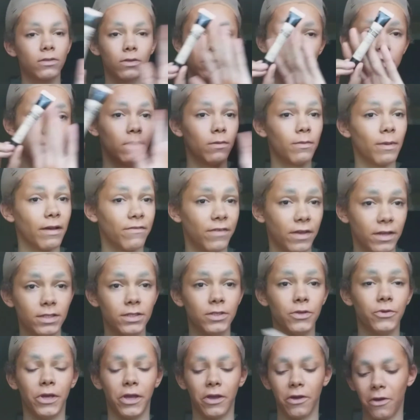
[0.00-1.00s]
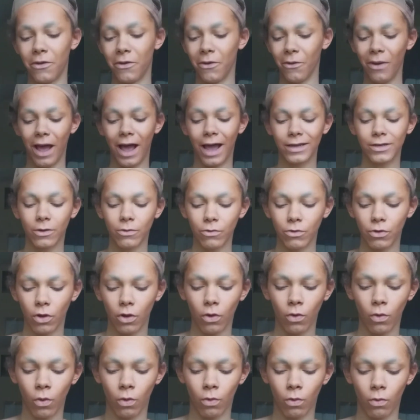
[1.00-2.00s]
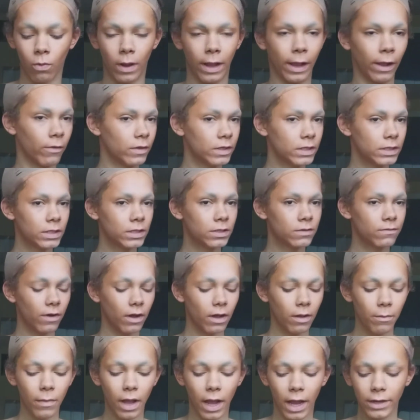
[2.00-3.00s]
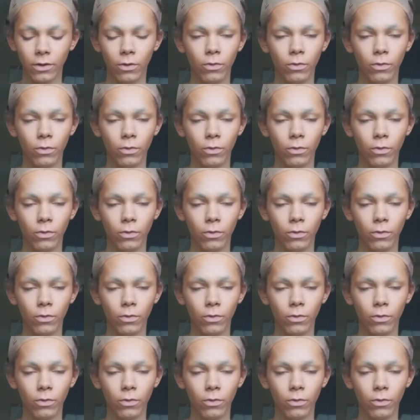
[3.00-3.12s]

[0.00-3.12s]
Master Conceal by Face Studio. I don't know where this is from.